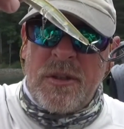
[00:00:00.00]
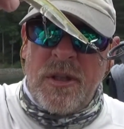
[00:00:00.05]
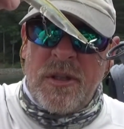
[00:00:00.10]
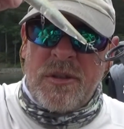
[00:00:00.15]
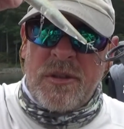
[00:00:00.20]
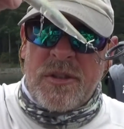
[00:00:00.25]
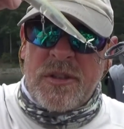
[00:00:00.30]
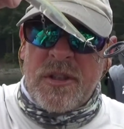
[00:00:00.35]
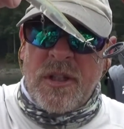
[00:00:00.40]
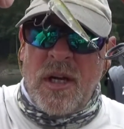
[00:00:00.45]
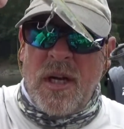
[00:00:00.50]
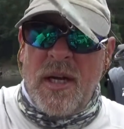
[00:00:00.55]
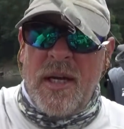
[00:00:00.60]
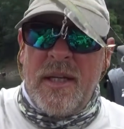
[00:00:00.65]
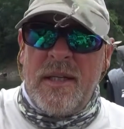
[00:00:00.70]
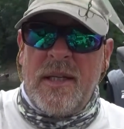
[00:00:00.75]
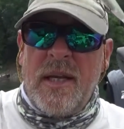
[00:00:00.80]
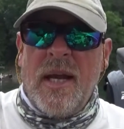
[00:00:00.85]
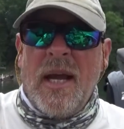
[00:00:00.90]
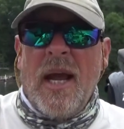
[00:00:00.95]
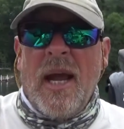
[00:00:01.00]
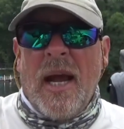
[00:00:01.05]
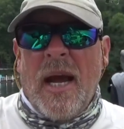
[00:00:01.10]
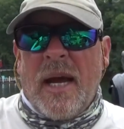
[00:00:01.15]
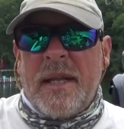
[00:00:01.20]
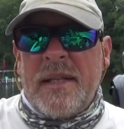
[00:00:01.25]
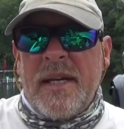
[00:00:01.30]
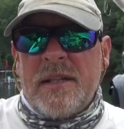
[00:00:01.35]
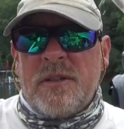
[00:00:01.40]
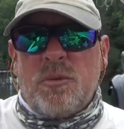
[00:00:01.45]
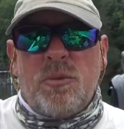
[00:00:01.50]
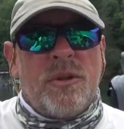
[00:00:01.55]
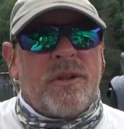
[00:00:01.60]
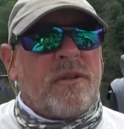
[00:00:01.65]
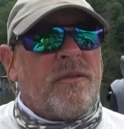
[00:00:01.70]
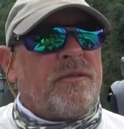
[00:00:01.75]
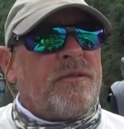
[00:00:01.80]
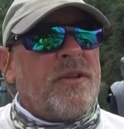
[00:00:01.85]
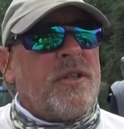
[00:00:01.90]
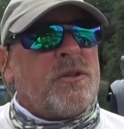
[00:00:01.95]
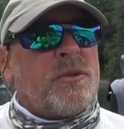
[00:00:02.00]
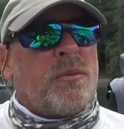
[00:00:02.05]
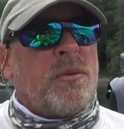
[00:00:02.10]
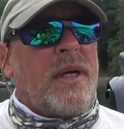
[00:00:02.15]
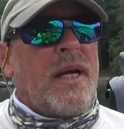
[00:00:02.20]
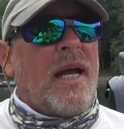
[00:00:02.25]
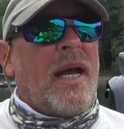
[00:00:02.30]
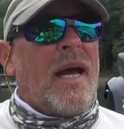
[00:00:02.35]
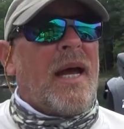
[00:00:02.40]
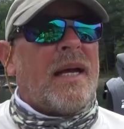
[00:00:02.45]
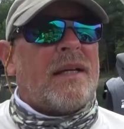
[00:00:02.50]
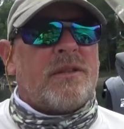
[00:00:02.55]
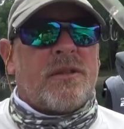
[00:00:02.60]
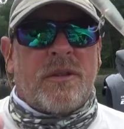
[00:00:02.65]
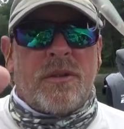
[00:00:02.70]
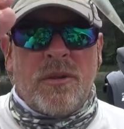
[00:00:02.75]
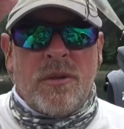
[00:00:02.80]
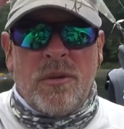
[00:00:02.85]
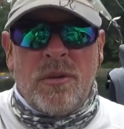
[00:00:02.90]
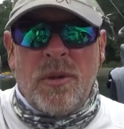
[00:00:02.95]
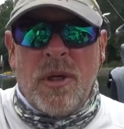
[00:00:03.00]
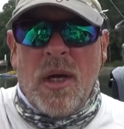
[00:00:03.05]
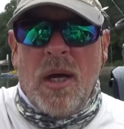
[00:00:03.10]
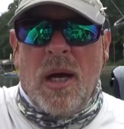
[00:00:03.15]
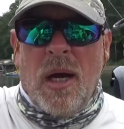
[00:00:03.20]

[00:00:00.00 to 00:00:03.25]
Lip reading: on the side, and that's what the fish reacts to.